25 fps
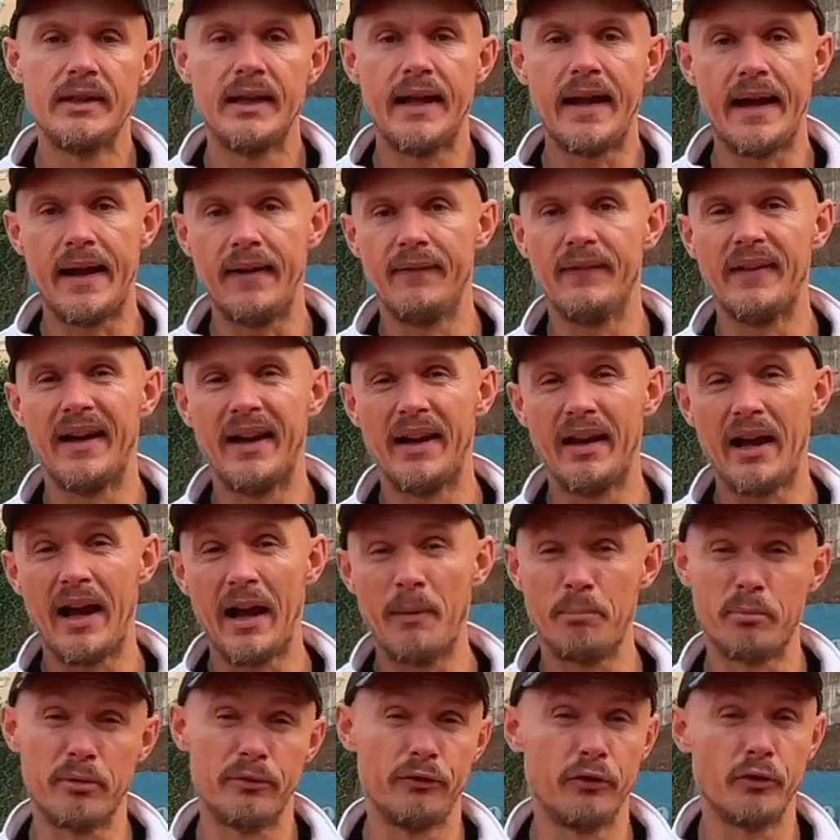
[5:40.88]
and I
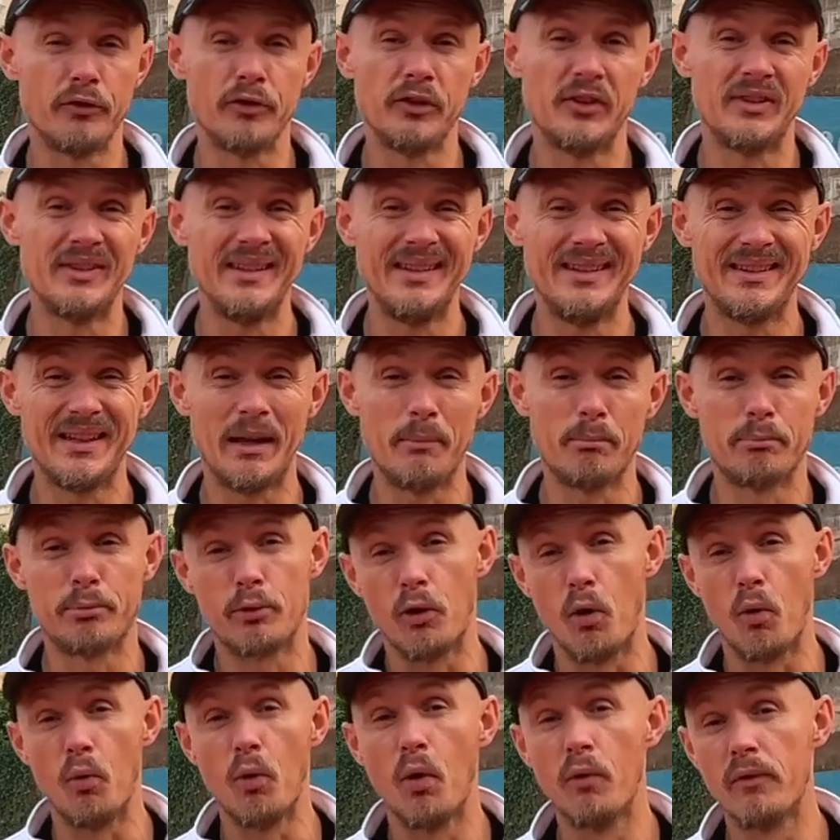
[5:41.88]
prefer the C10
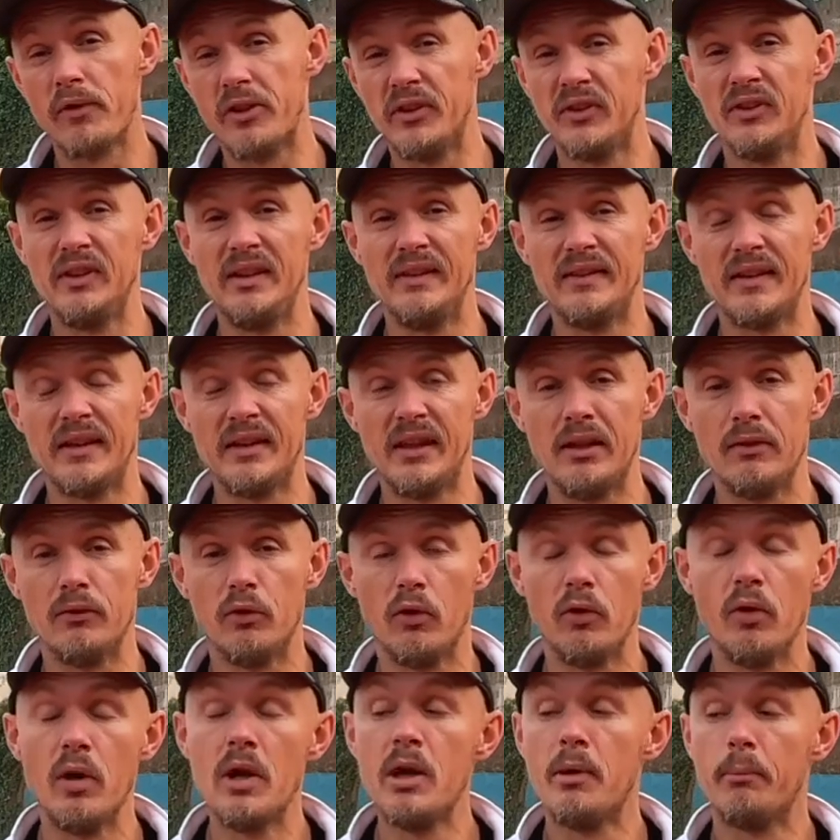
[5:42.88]
Pro over the C10
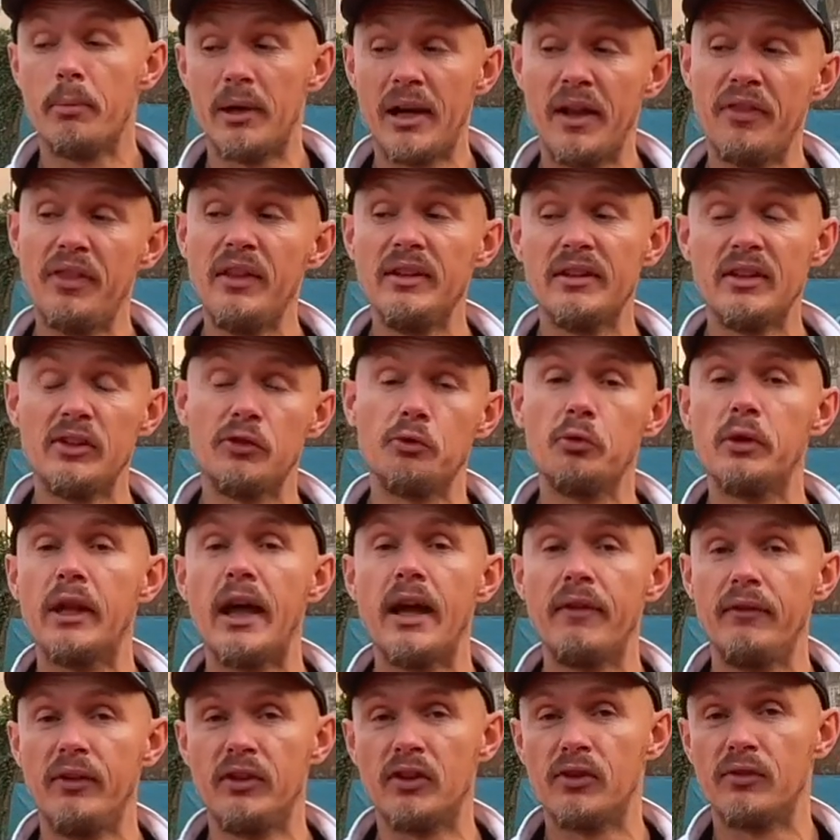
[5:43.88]
Evo. But I think this will
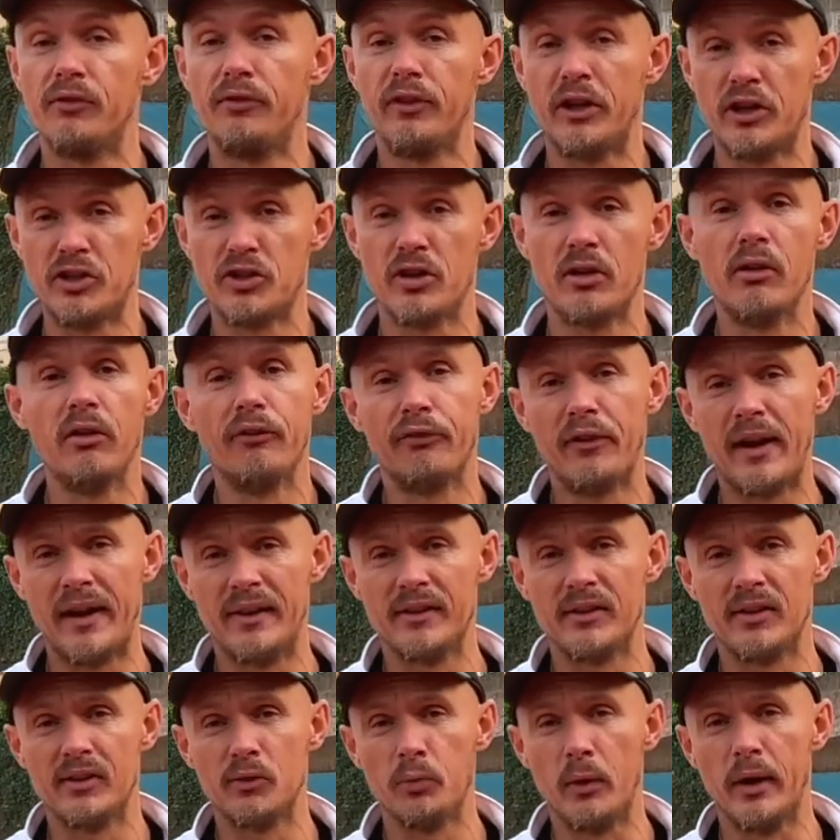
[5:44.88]
have its fair share of
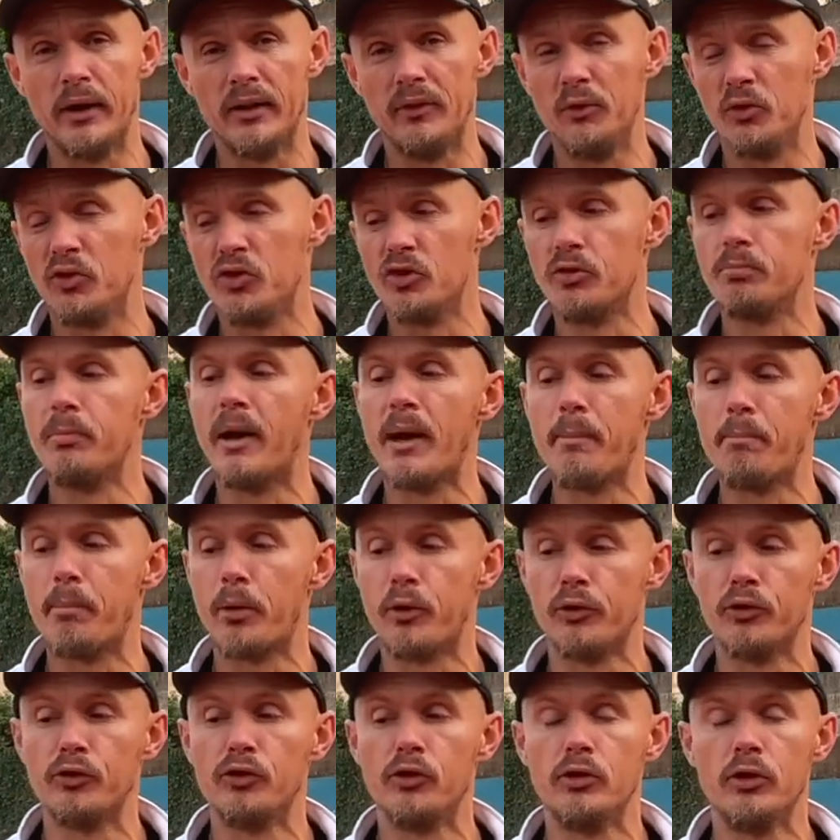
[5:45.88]
fans as well. It was just my
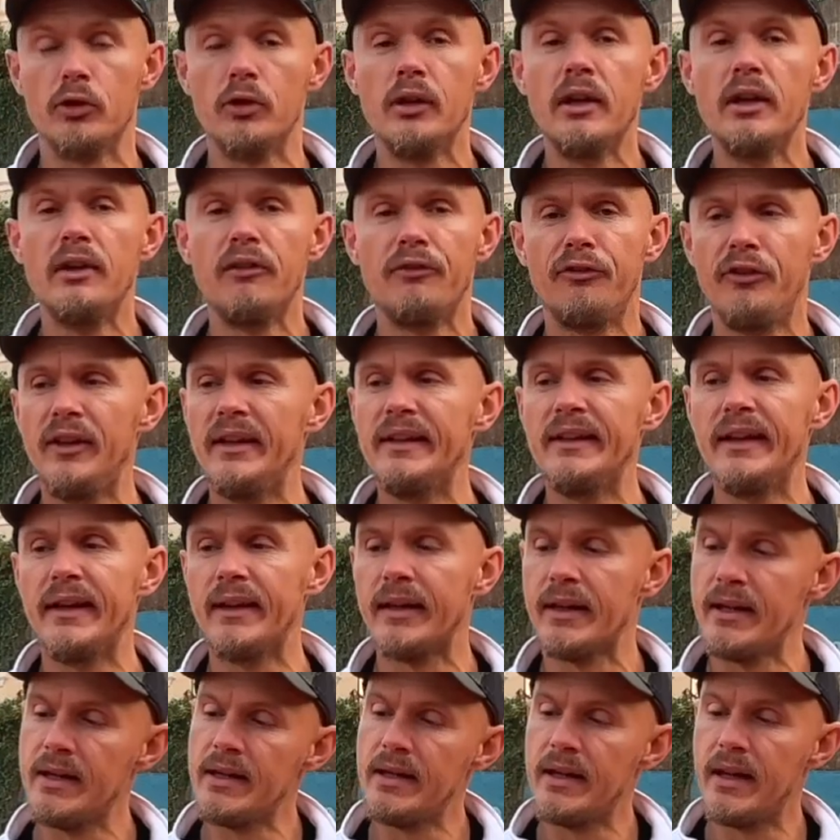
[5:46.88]
personal feeling.
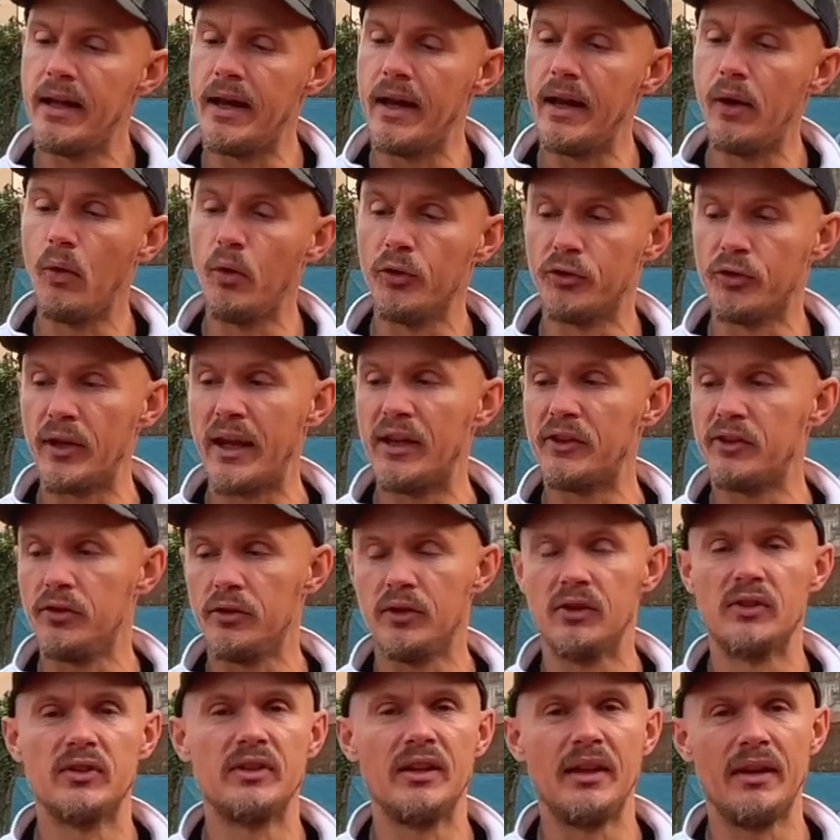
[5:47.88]
Also, as you
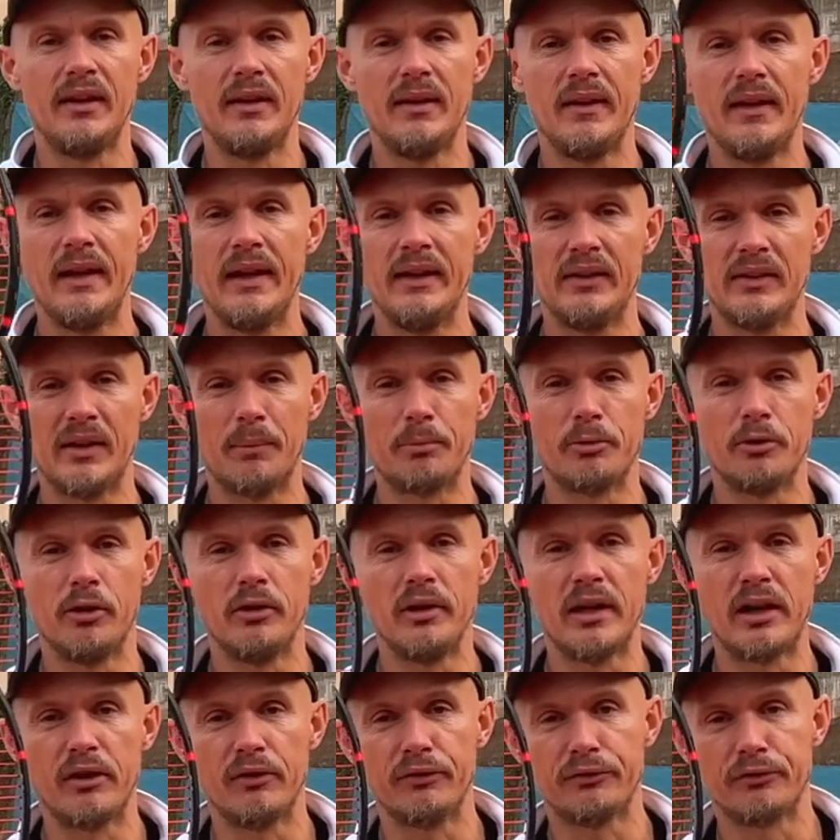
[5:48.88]
can see, it's a pretty
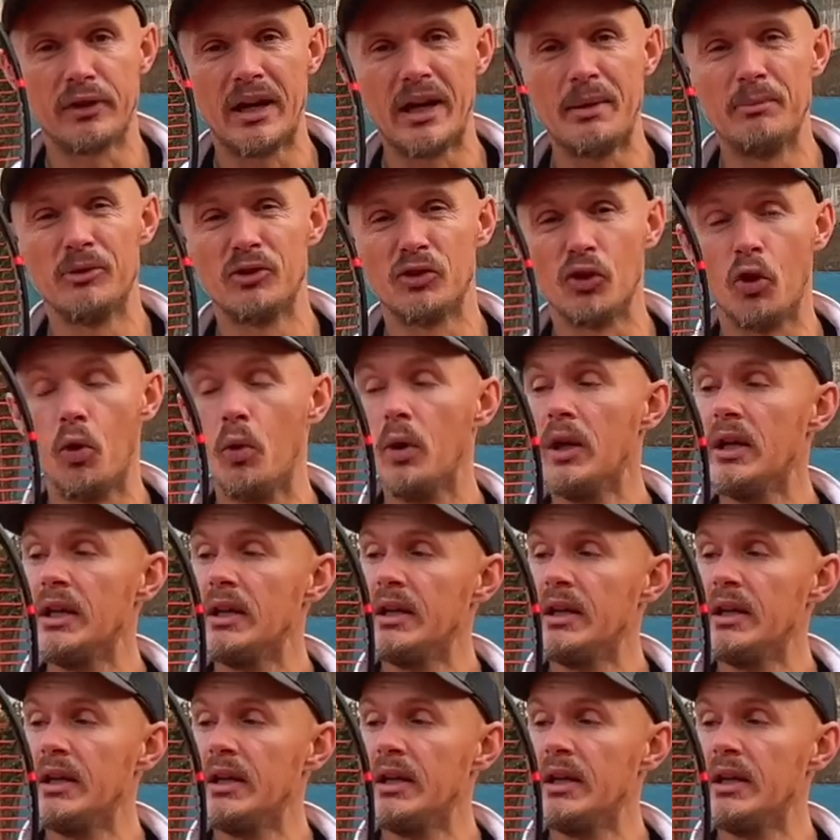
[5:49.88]
narrow frame, so